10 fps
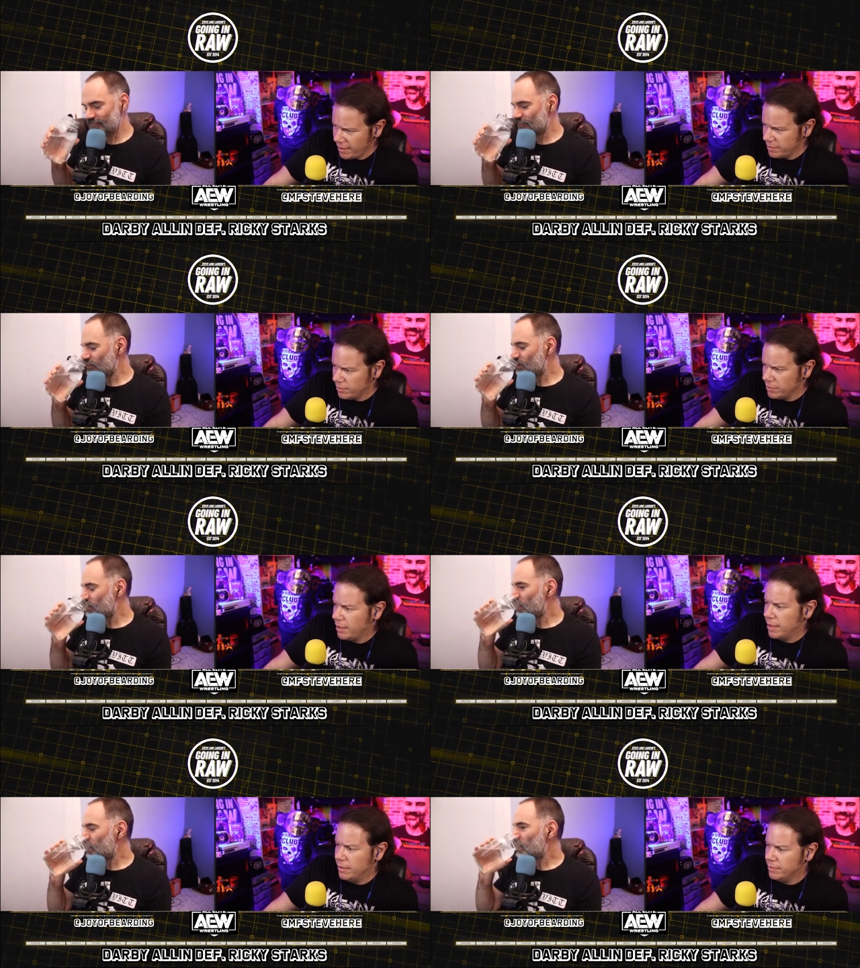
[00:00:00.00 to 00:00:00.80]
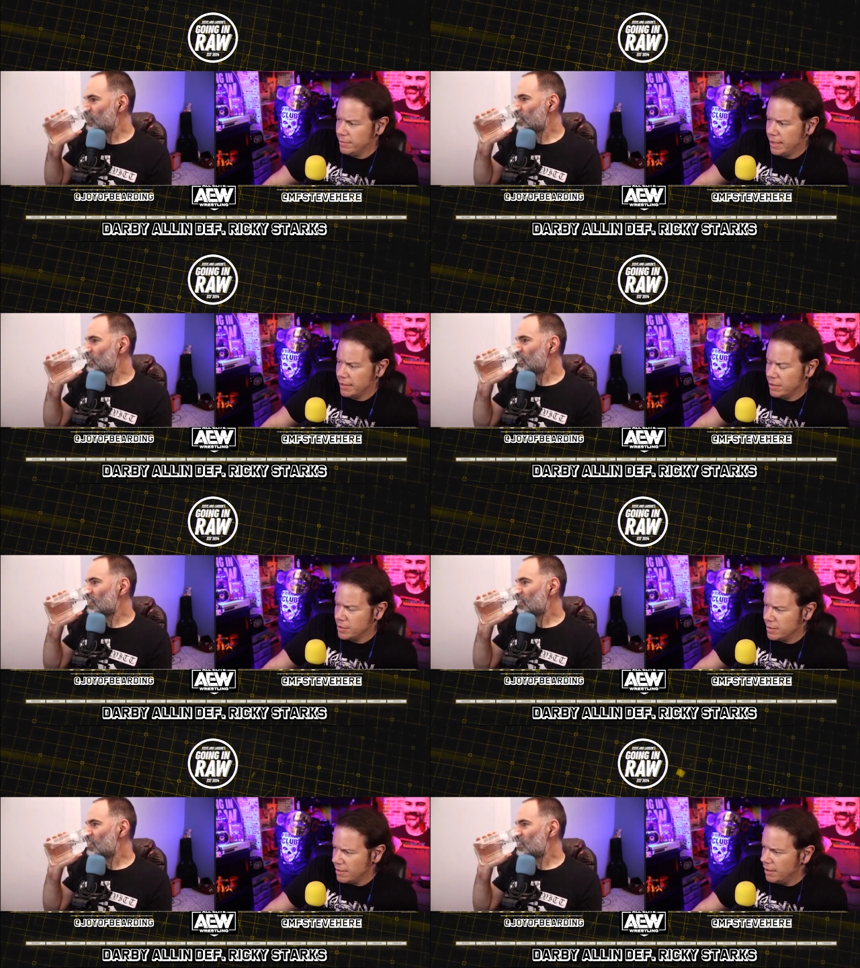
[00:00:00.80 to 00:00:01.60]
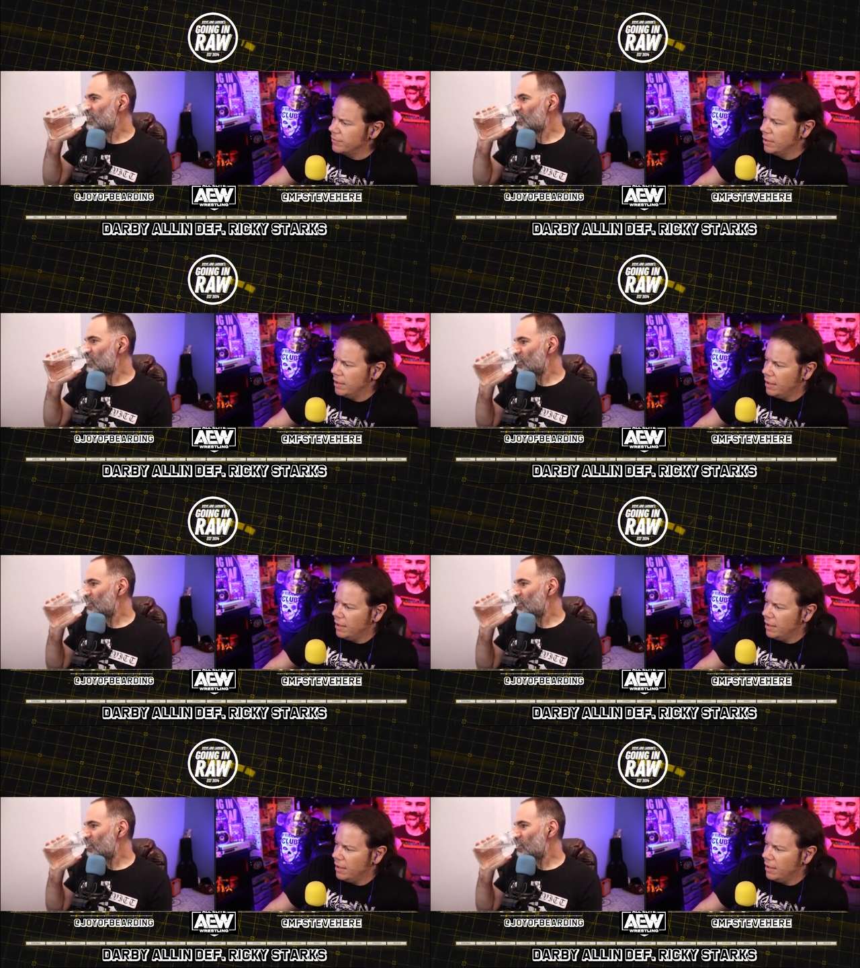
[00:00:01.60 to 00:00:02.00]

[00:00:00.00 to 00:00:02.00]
Speaker 1: handled a lot of technician stuff.